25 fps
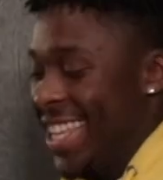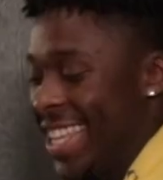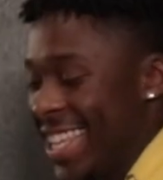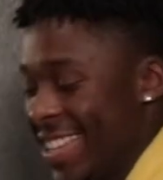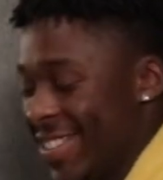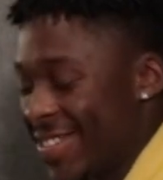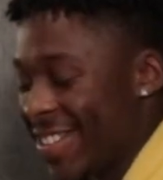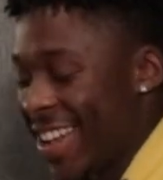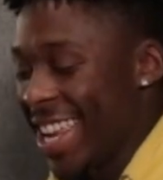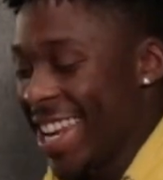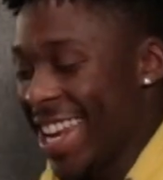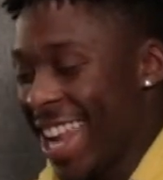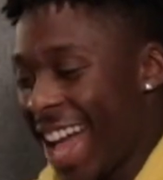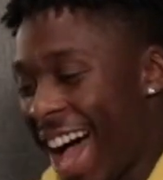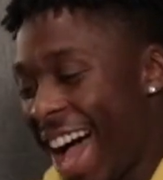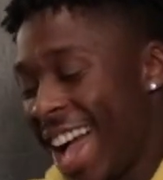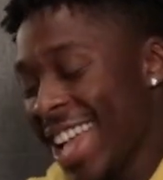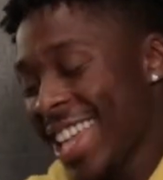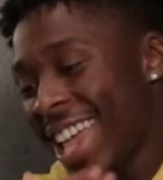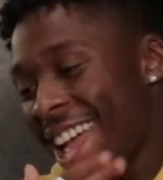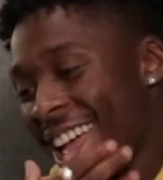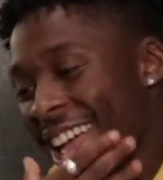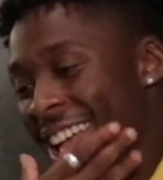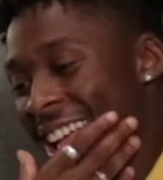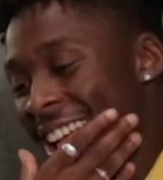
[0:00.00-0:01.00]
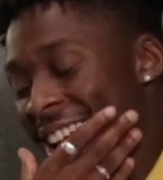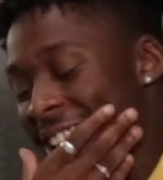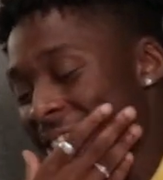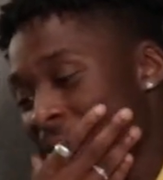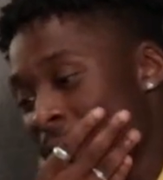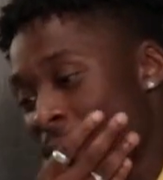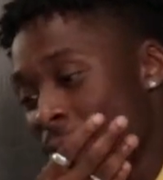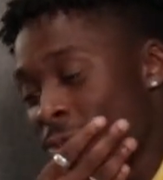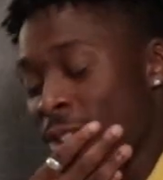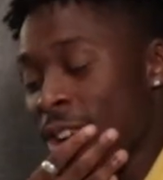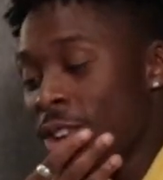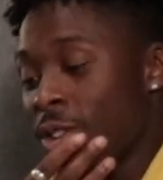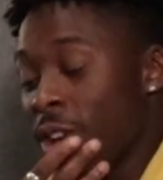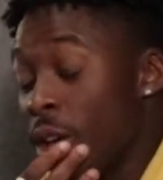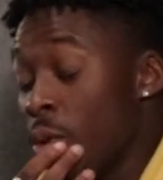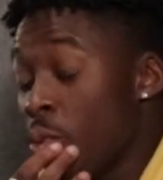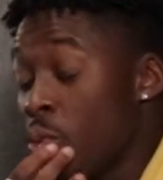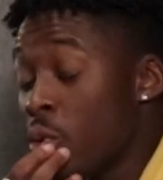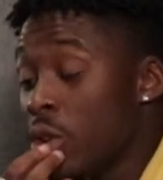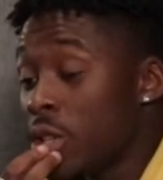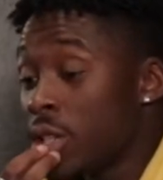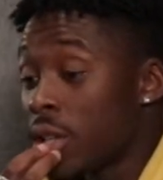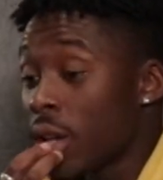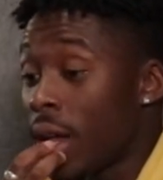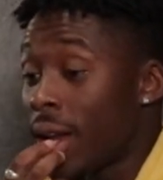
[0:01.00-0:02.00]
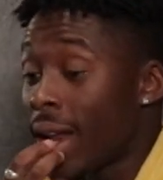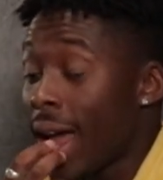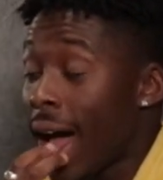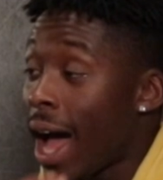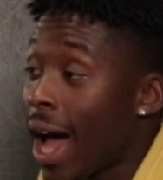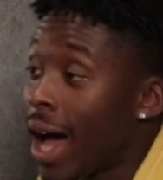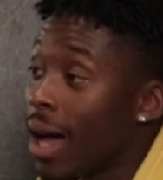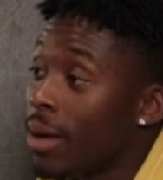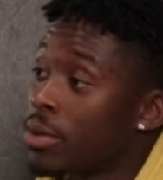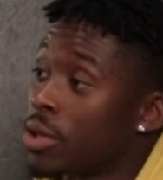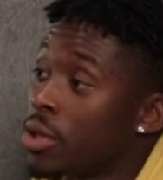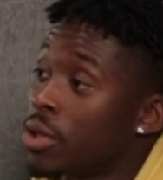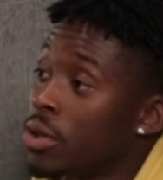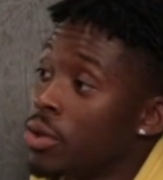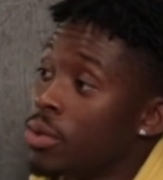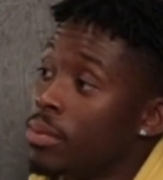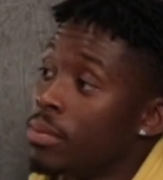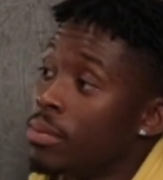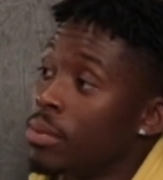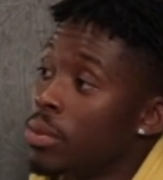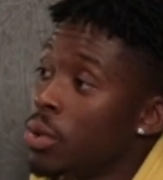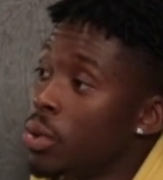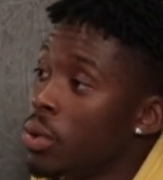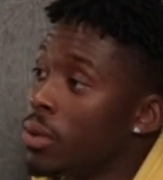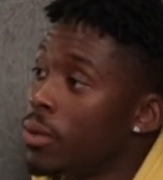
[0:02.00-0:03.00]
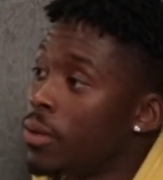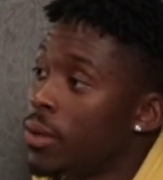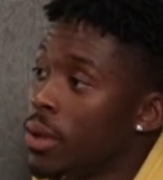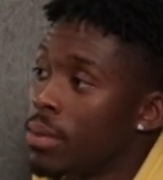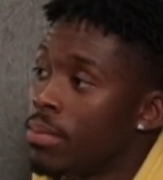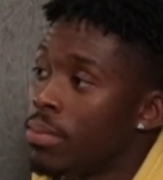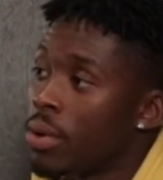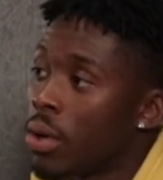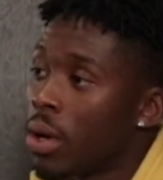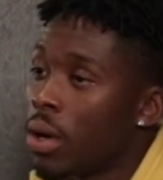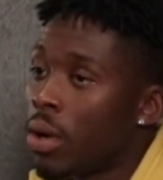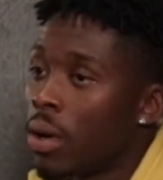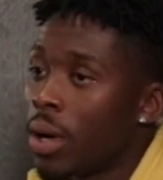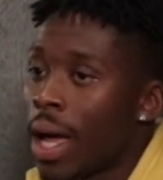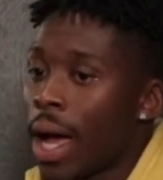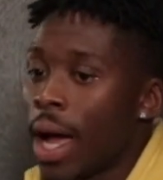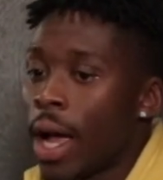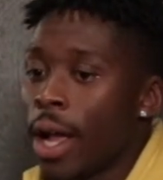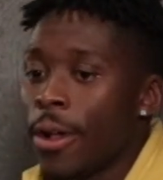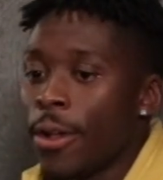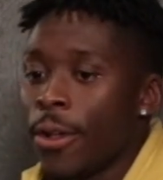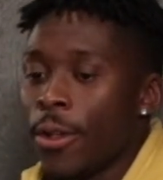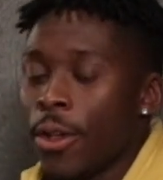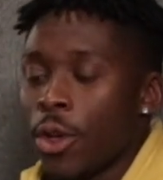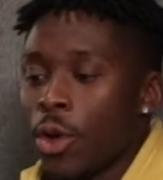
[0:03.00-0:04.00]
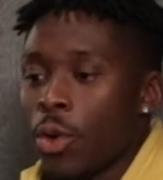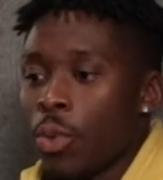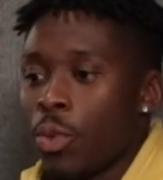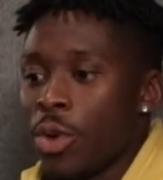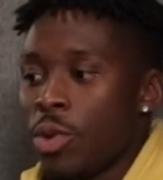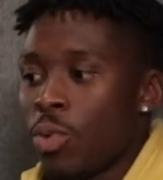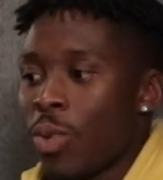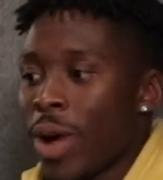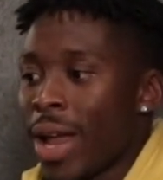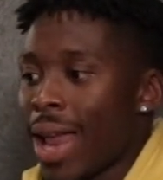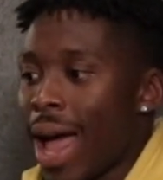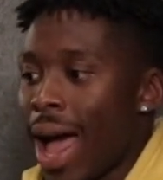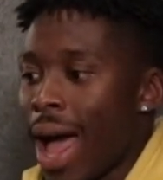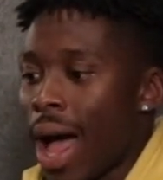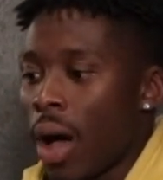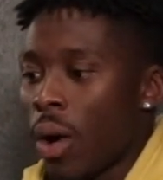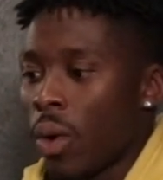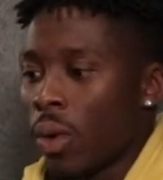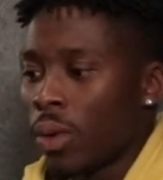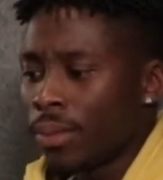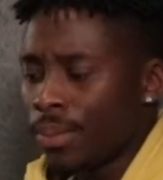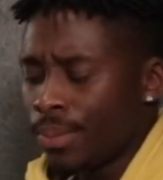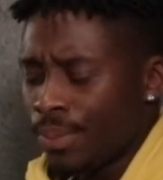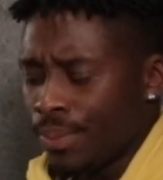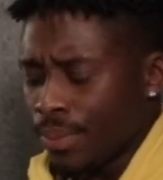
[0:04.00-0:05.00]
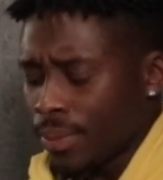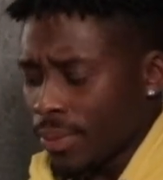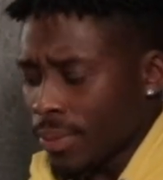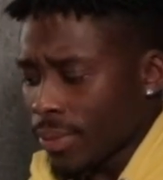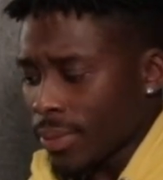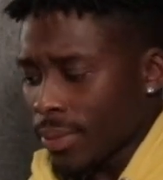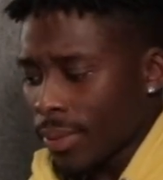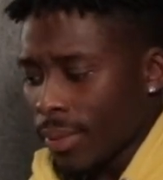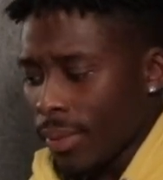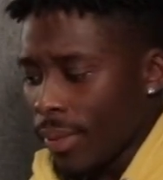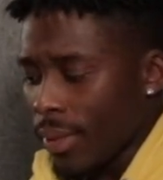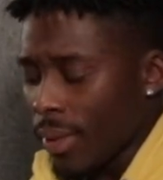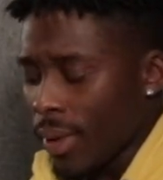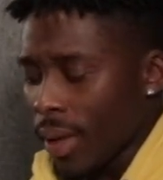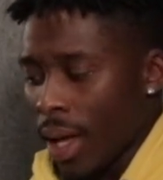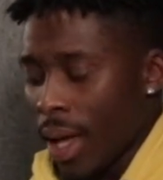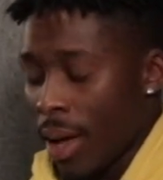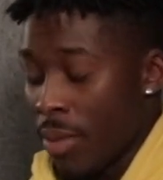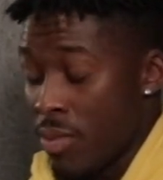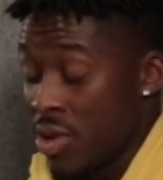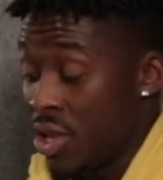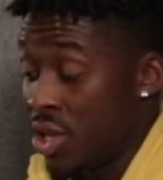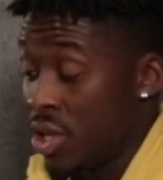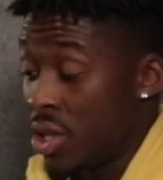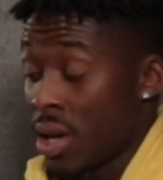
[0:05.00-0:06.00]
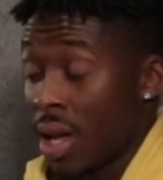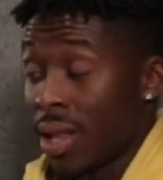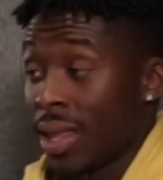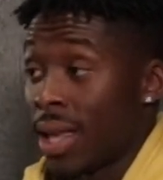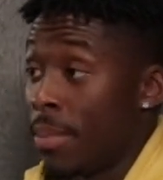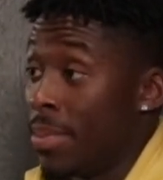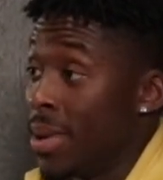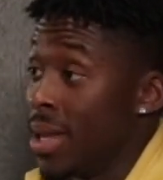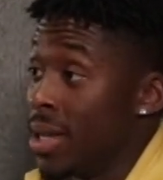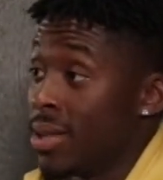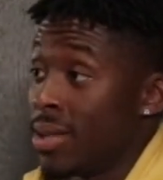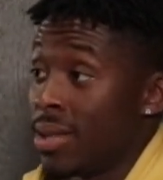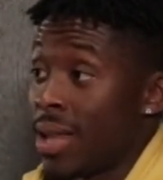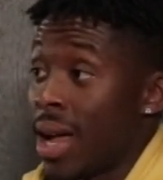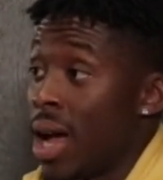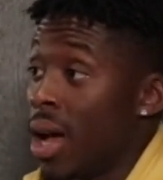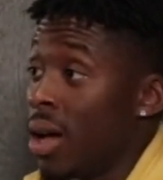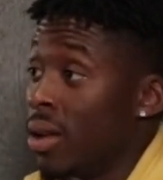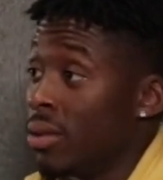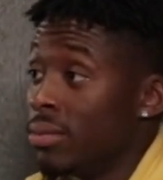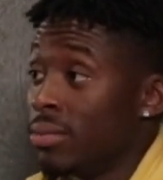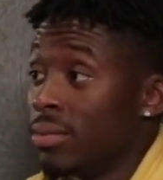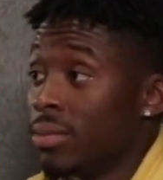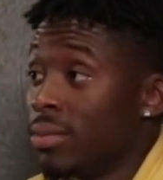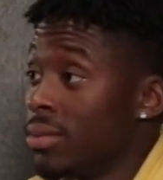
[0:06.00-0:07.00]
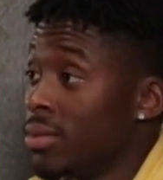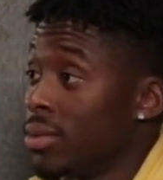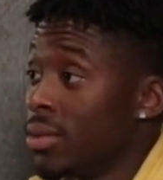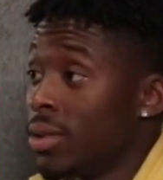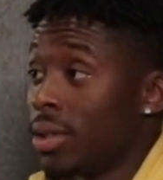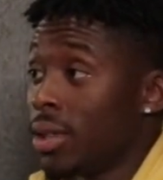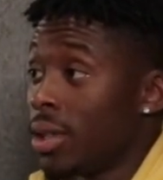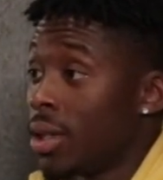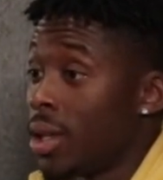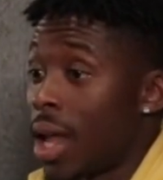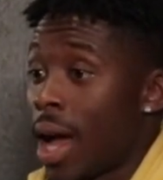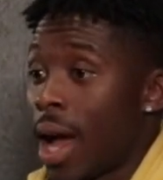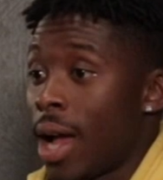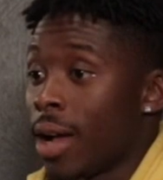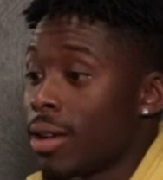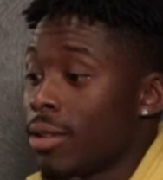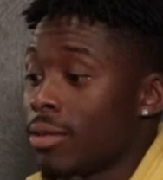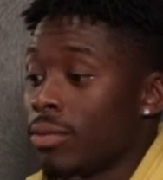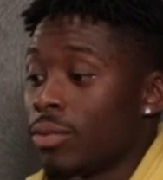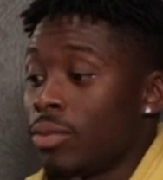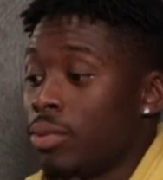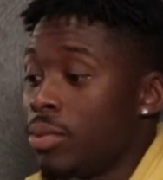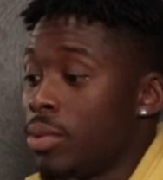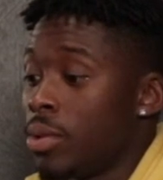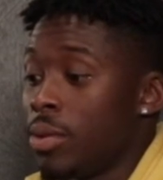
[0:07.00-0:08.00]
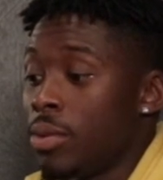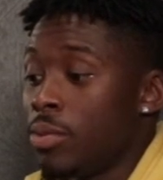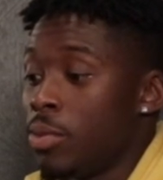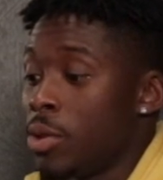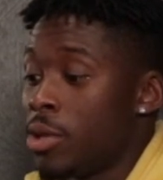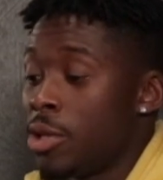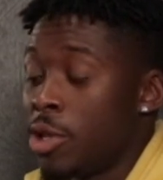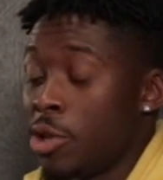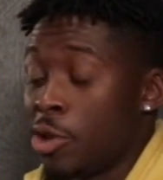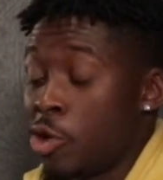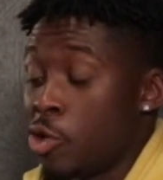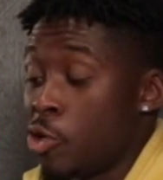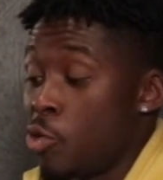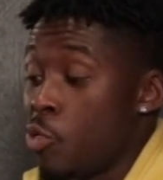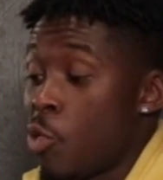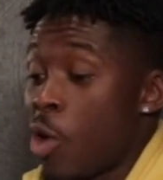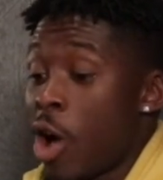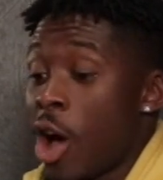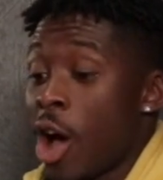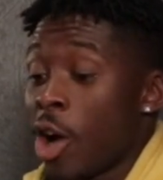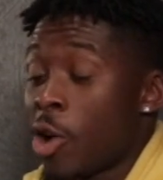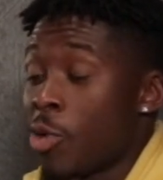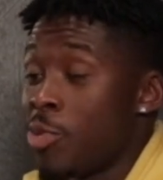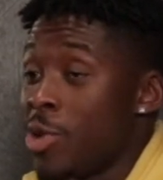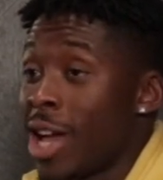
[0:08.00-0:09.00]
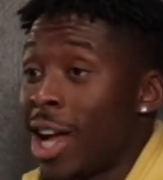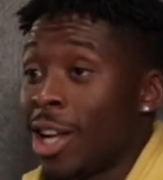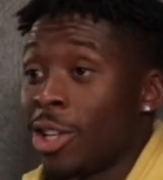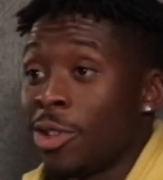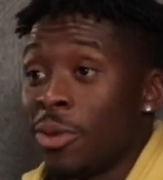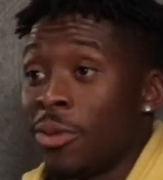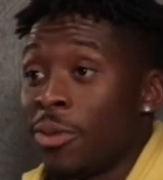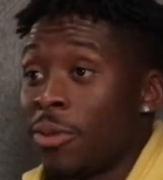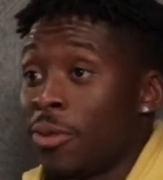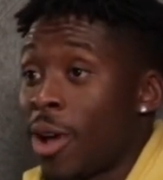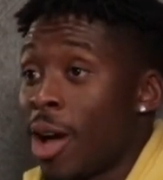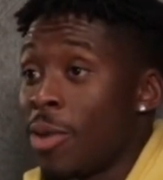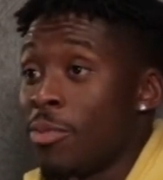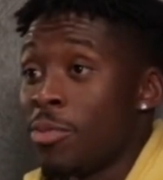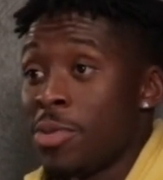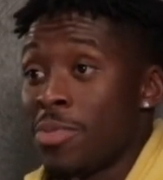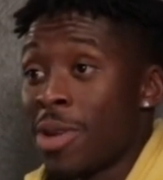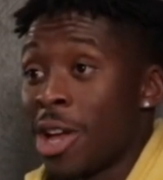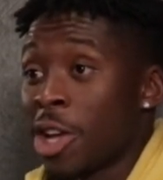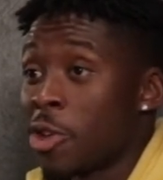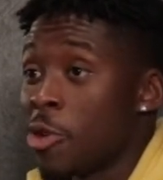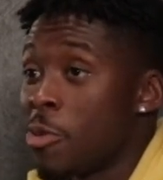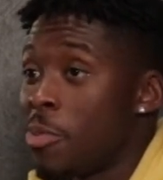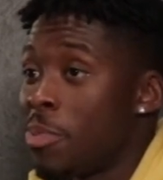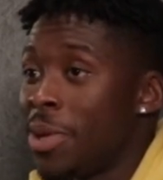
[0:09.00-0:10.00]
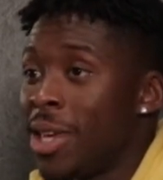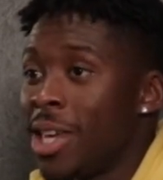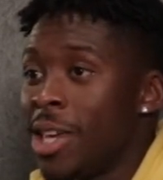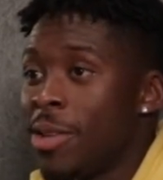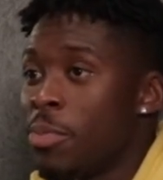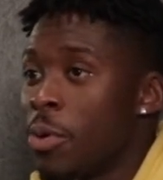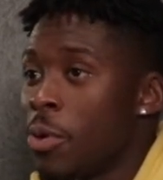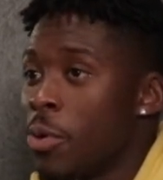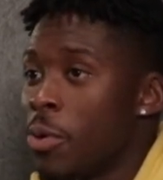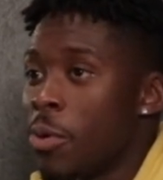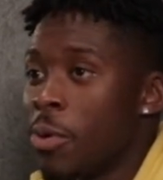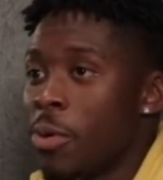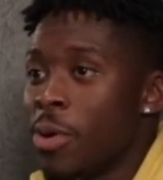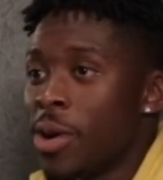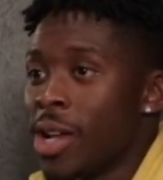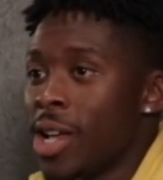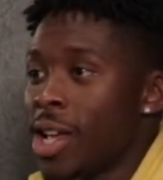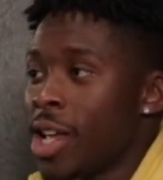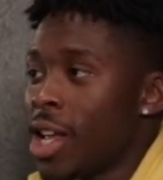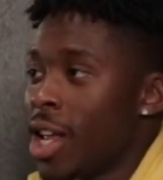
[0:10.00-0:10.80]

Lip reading: But no, man. For real, it was an absolute movie, bro. Like, we went out and we shut that place down. Like, we did good work, we had good fun, we met good people.